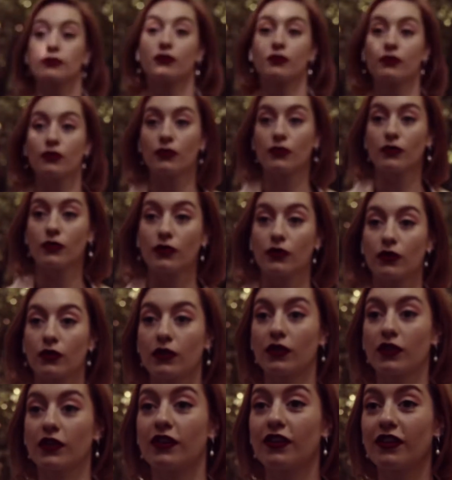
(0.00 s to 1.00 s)
her dinner's in
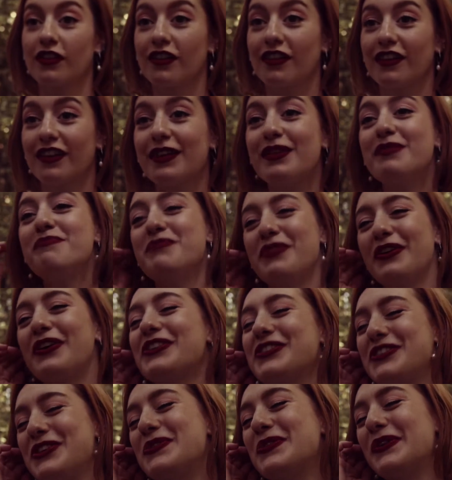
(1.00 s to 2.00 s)
the dog.
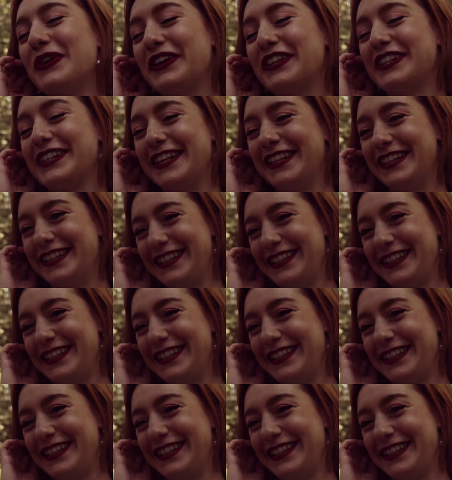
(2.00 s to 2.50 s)
Because you cooked it.